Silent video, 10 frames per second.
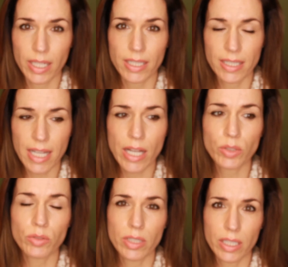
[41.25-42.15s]
and it's
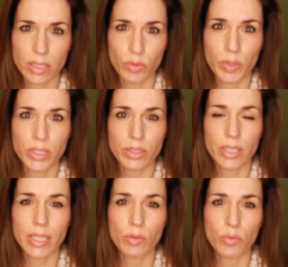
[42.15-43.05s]
natural that in the
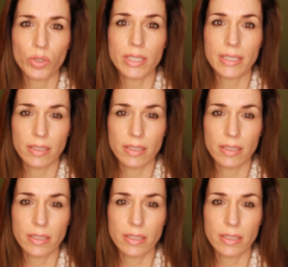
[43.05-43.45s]
winter it would